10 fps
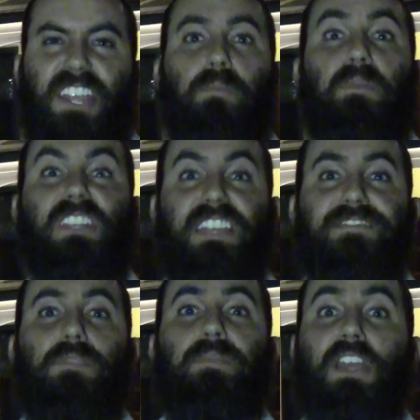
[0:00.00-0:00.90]
here believe
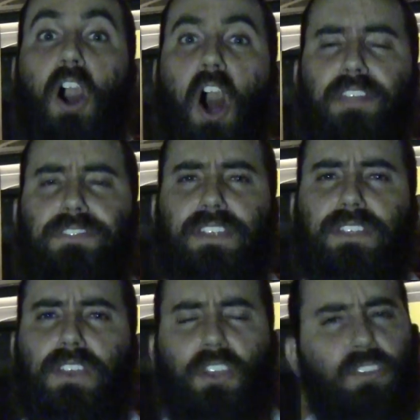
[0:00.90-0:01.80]
to be haunted.
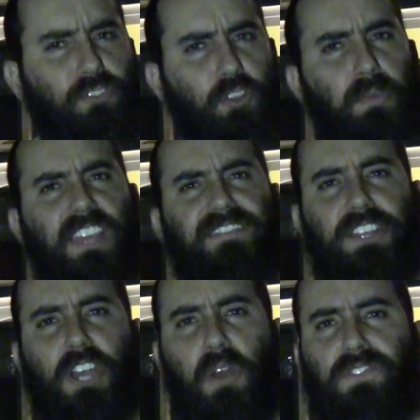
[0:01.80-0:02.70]
Do you believe in
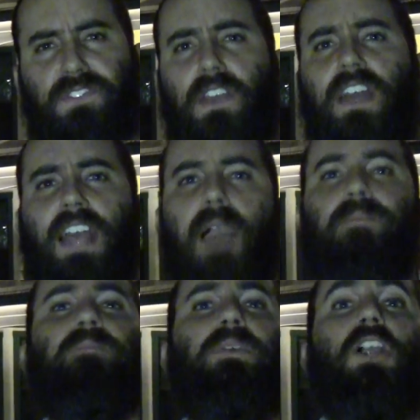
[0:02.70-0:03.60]
ghosts?
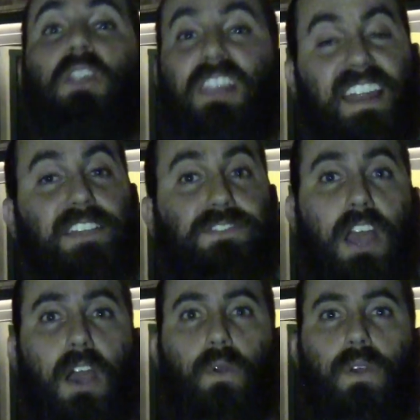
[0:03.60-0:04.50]
Comment below to let us
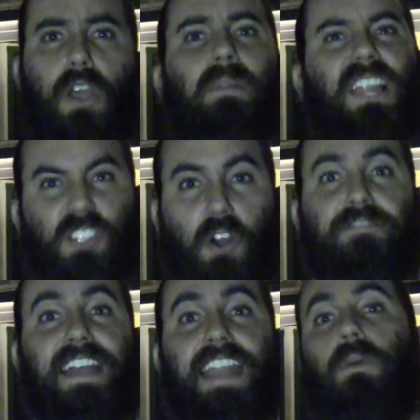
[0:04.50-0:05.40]
know. Well, let's go
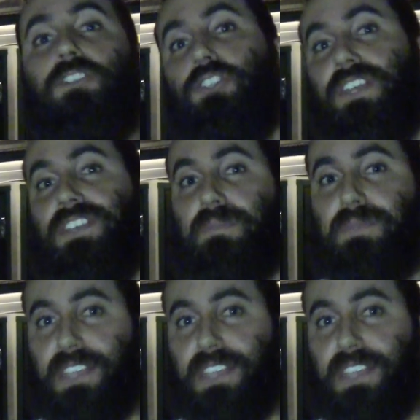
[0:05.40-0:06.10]
find out what Judaism